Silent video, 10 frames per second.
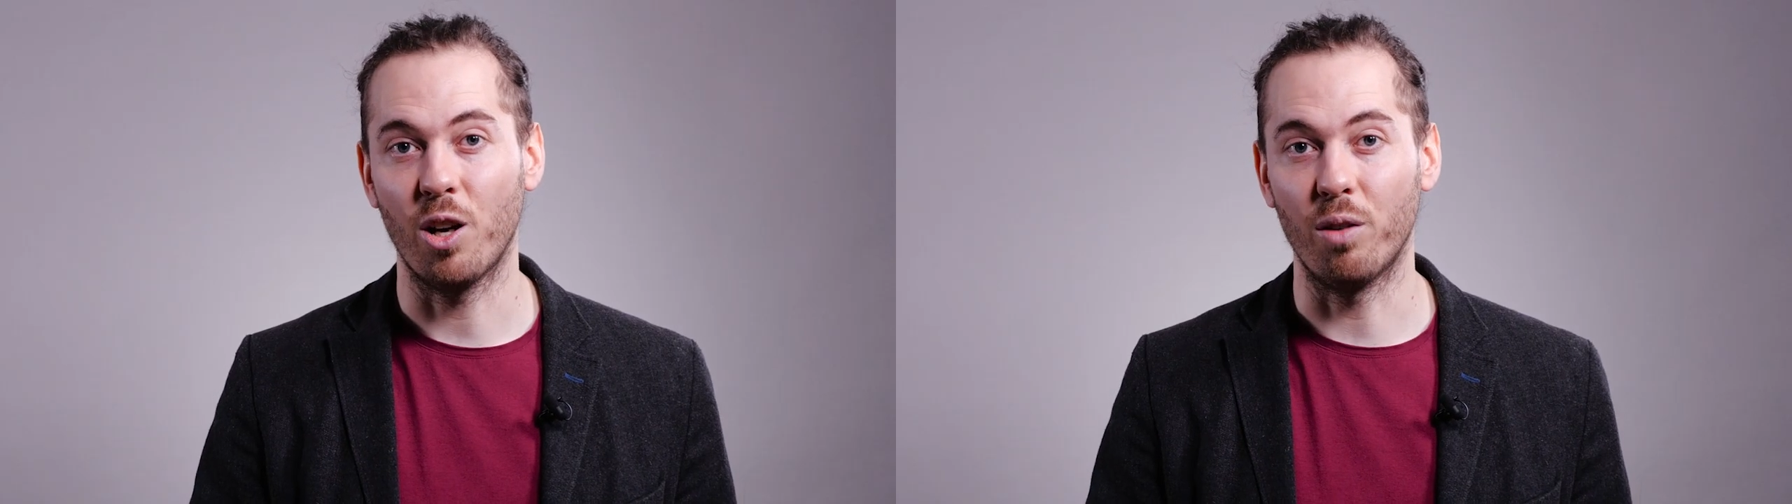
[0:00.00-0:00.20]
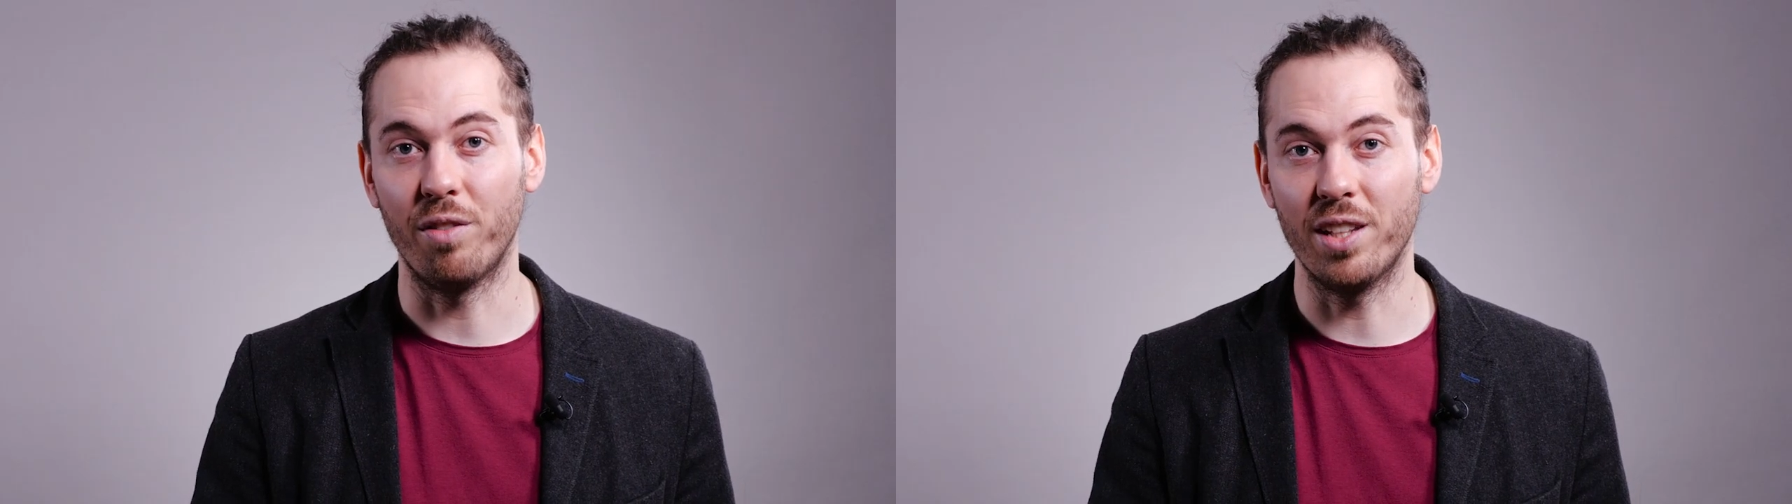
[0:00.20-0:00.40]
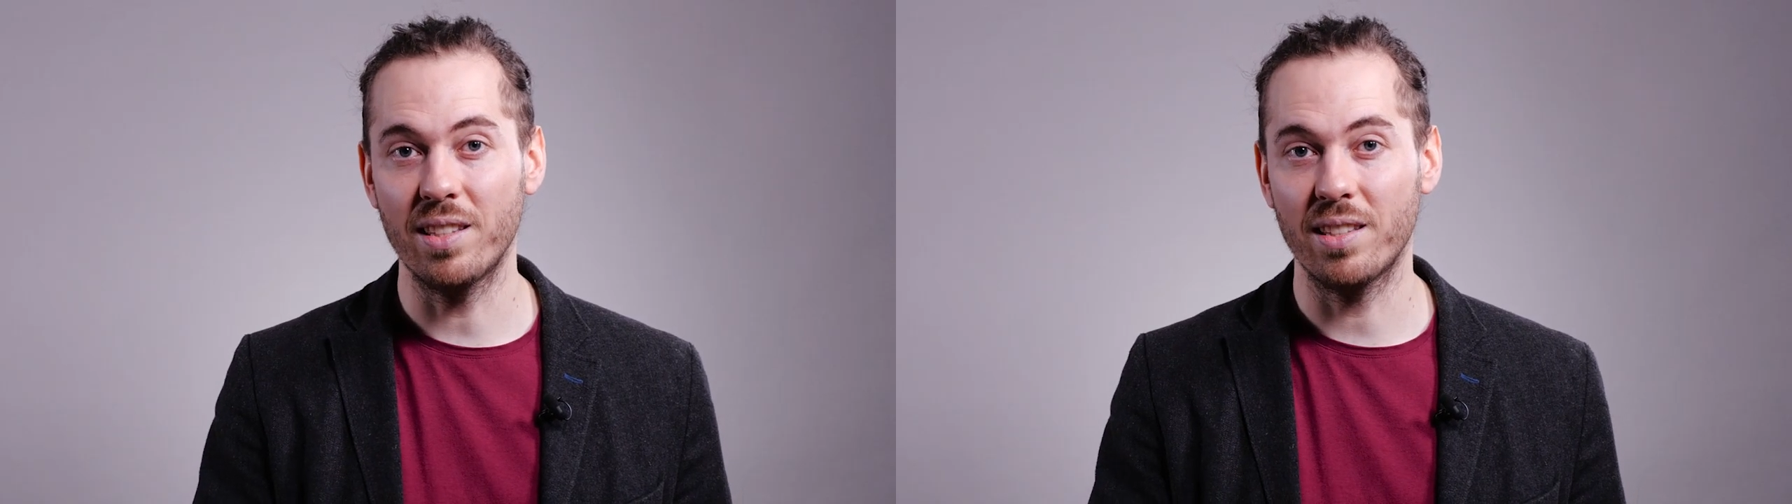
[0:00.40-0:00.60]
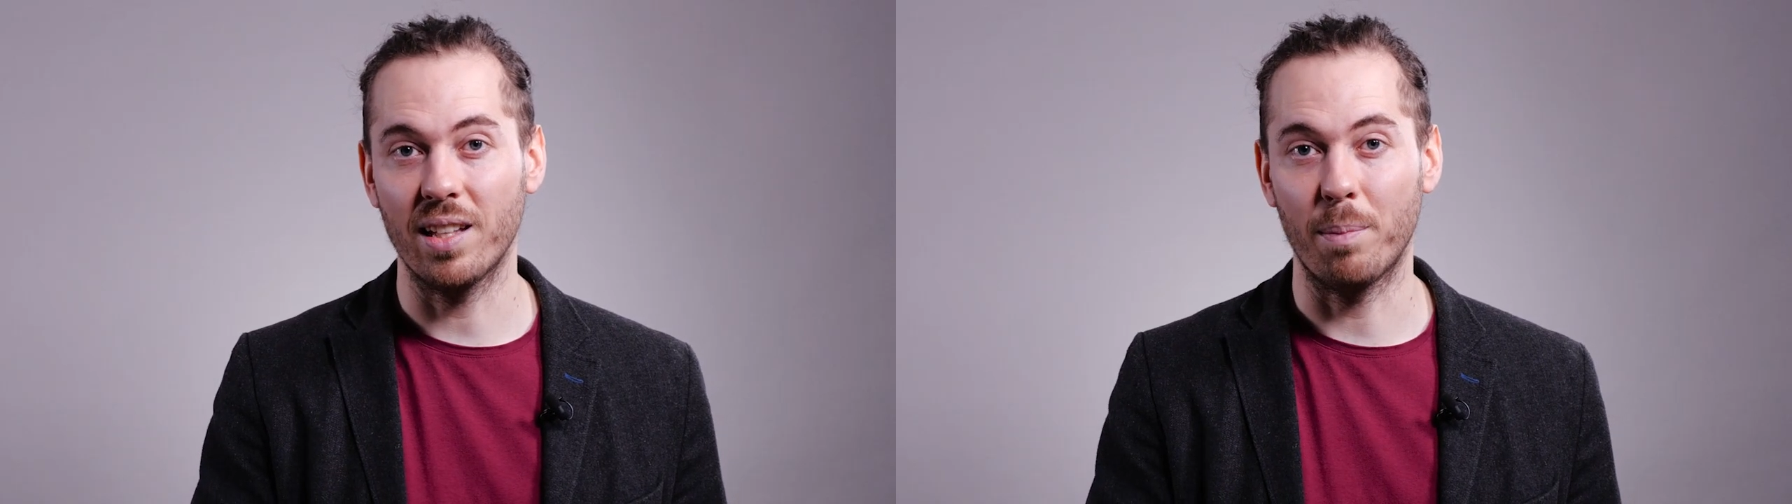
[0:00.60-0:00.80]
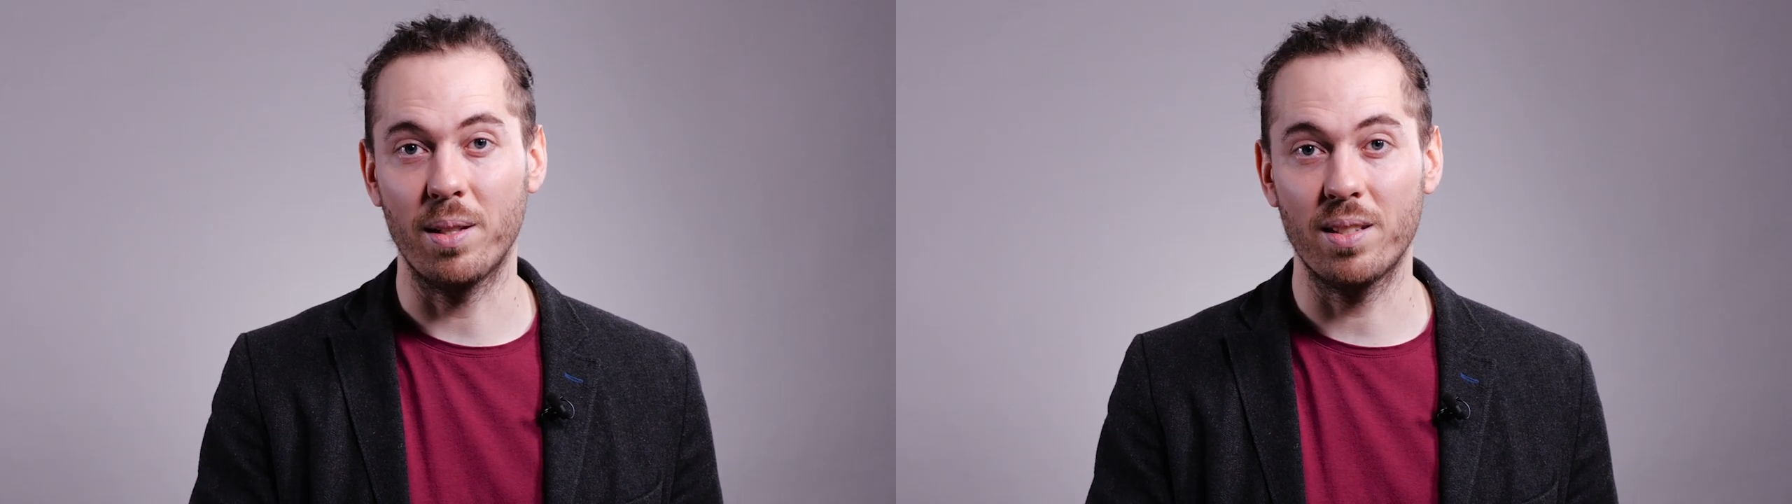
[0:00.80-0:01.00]
of this
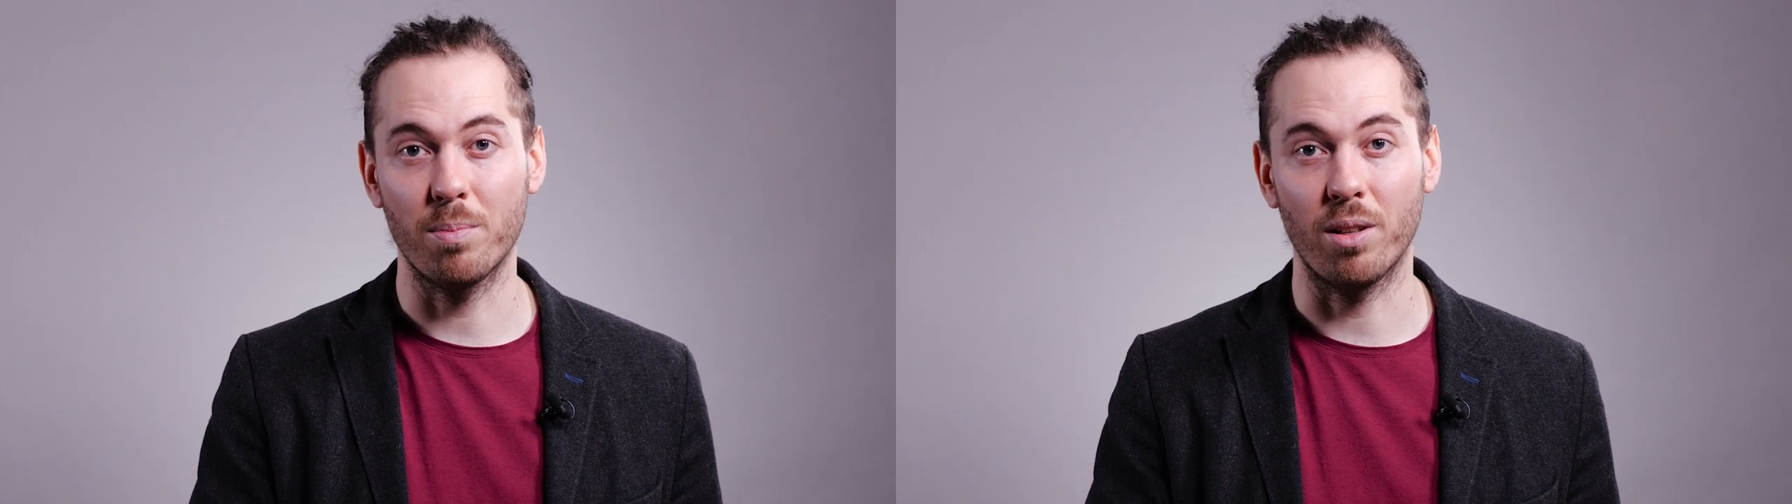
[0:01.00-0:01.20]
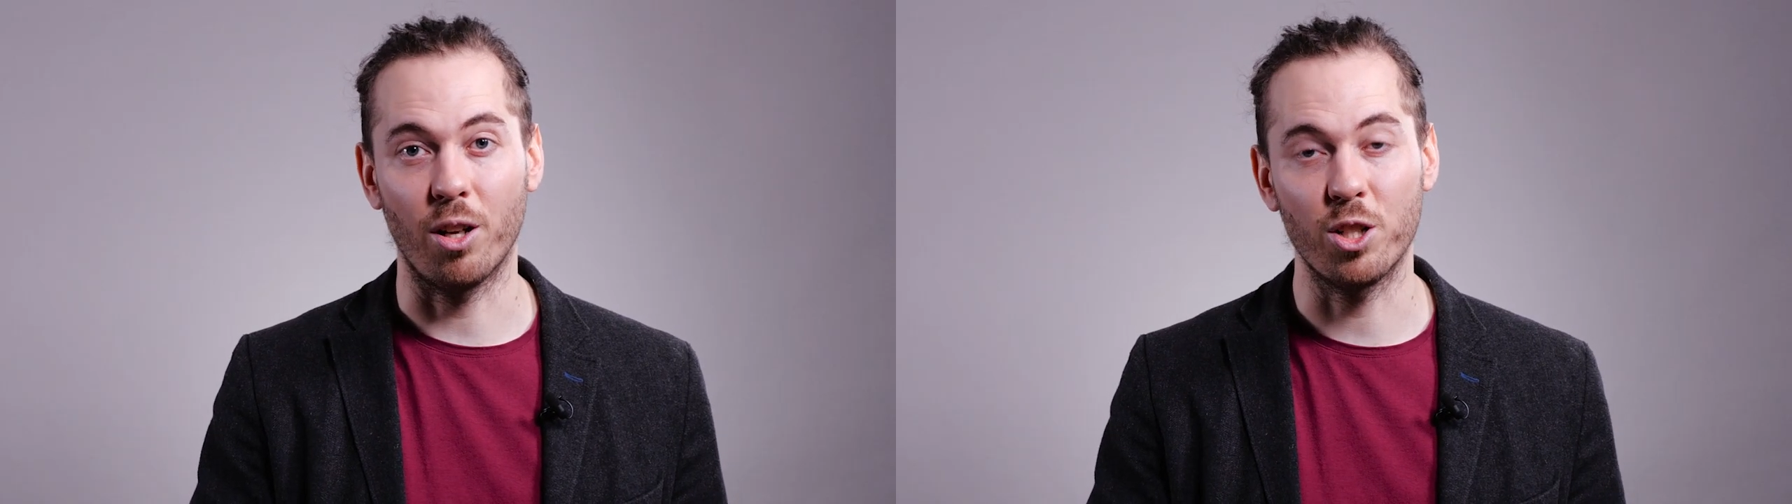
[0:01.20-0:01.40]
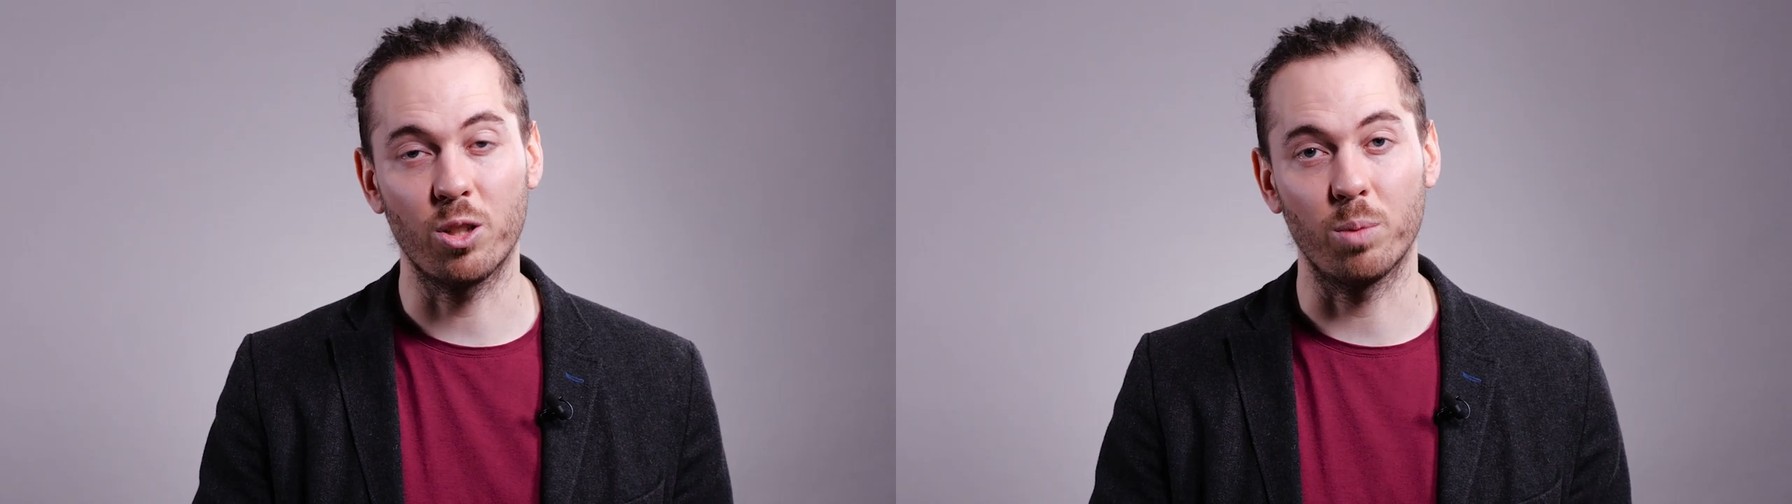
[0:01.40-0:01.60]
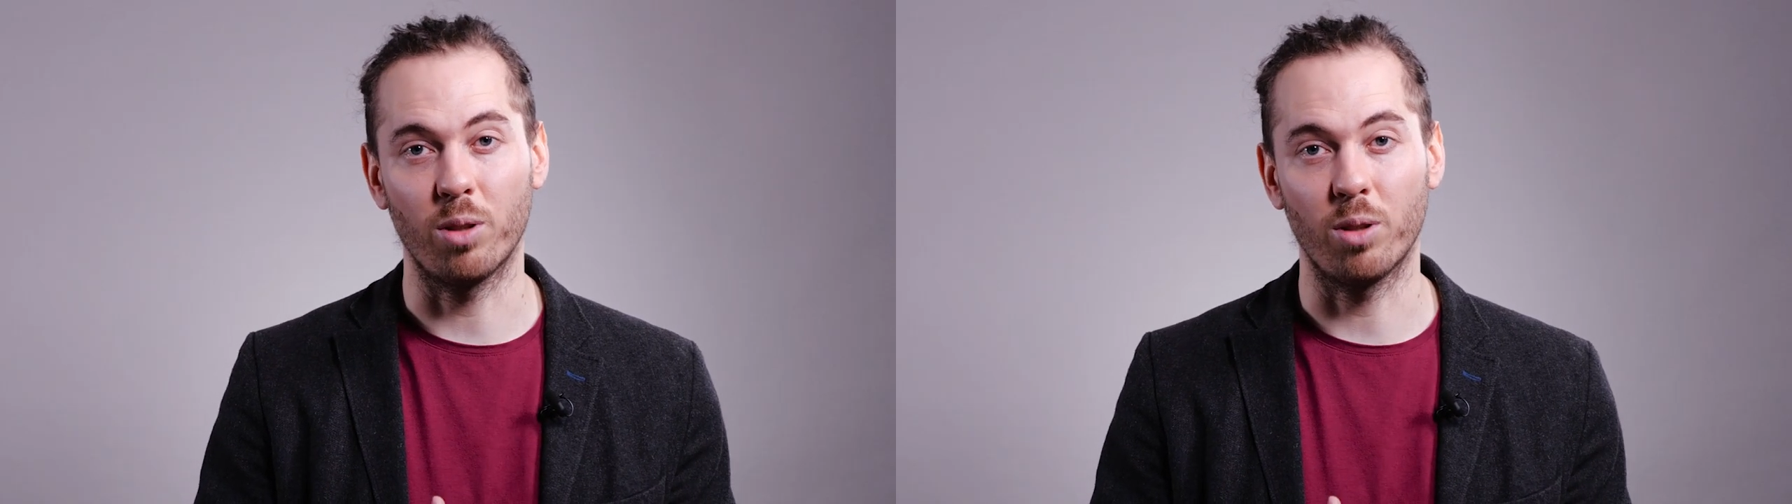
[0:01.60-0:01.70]
epistemological